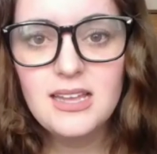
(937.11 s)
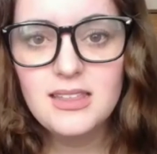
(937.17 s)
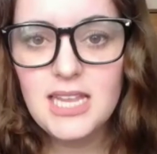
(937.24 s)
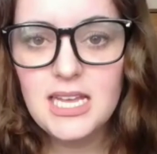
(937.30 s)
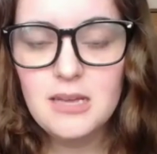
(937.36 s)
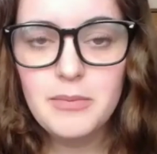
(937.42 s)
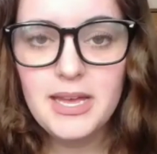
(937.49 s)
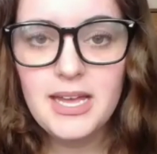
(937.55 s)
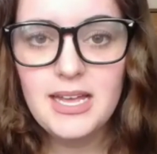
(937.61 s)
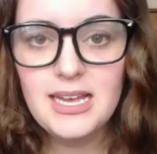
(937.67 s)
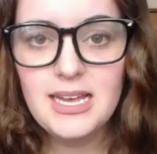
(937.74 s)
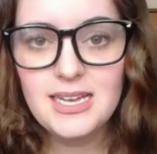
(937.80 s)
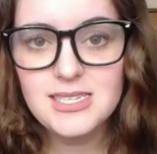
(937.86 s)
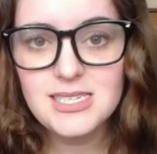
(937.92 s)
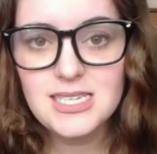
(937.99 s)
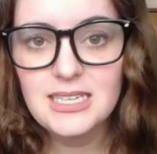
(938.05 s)
they may
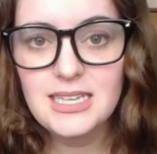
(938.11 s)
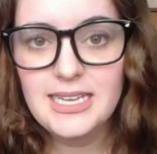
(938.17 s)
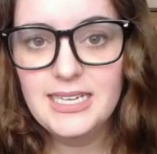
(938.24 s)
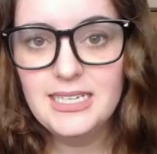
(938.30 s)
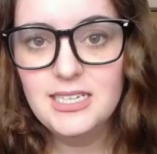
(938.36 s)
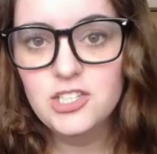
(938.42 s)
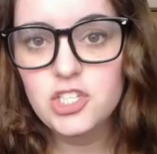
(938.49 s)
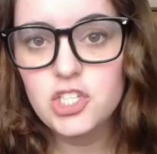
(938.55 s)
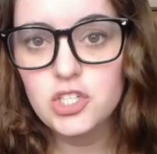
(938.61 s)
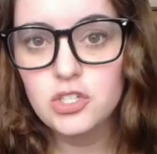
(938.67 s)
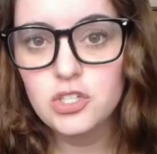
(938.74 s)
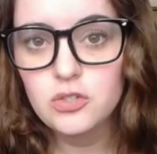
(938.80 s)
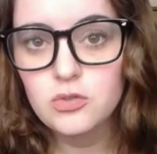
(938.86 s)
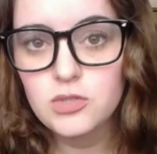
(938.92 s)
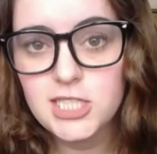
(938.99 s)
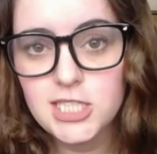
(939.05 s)
escalate it
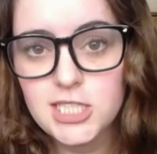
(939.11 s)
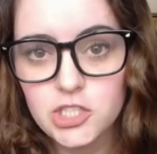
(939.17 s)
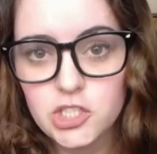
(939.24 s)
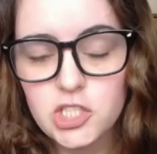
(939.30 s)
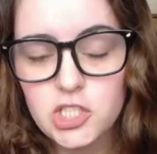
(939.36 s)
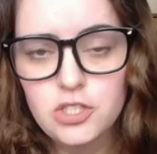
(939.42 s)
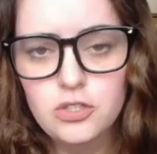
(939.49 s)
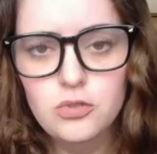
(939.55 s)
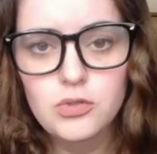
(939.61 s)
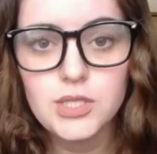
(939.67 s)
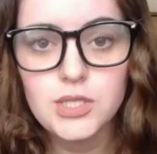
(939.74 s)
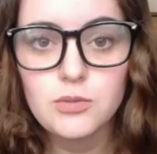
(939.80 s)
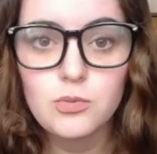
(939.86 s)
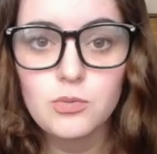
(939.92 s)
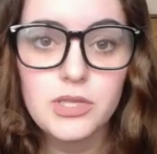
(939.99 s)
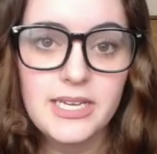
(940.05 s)
to tier two, who
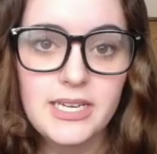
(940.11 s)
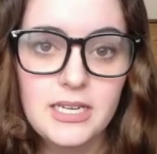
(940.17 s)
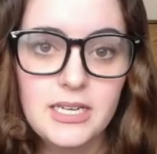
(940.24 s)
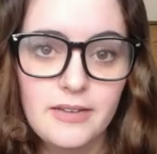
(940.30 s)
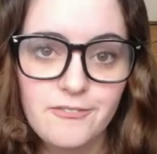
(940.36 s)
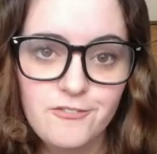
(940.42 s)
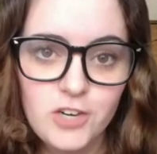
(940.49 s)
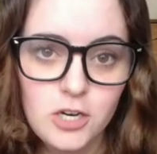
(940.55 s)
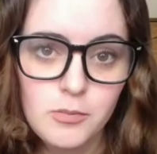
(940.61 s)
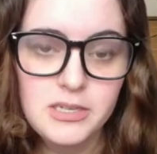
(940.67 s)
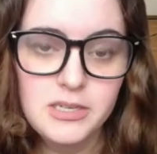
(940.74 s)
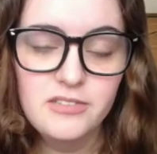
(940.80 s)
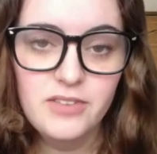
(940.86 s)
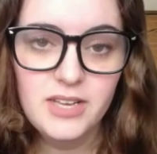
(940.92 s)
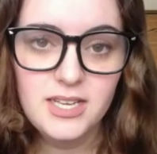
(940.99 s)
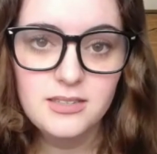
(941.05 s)
will then confirm an
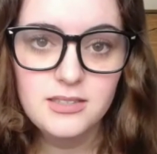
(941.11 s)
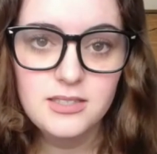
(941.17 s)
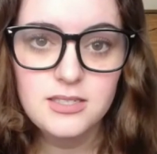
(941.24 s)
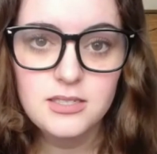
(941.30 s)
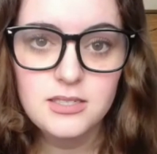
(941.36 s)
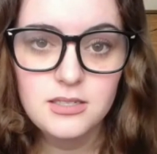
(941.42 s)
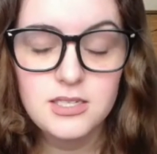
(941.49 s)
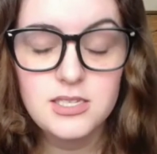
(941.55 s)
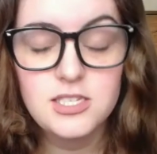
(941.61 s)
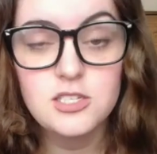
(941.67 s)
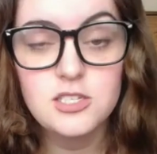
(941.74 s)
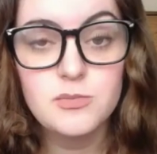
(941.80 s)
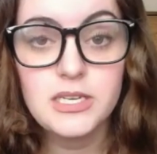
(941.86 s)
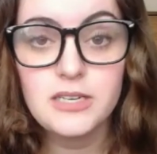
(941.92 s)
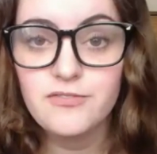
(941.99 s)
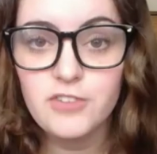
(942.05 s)
event, excuse
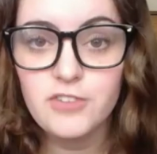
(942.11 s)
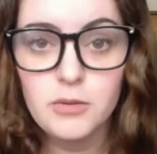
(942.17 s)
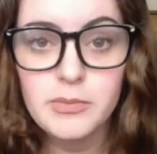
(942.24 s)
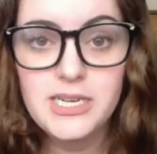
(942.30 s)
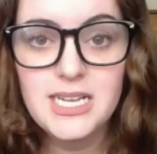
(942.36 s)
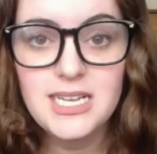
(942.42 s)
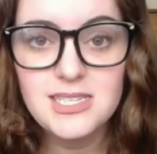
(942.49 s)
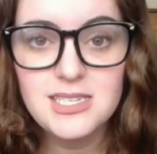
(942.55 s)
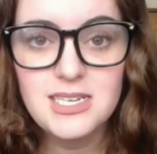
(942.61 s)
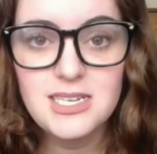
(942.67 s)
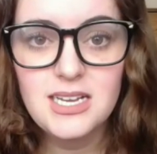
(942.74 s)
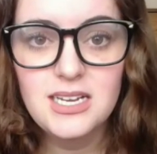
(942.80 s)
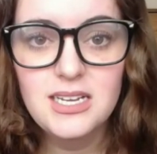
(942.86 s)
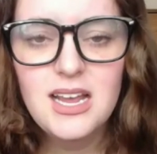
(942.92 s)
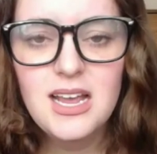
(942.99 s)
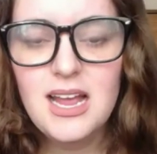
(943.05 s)
me, confirm an
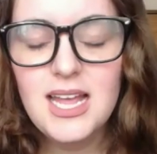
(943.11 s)
incident.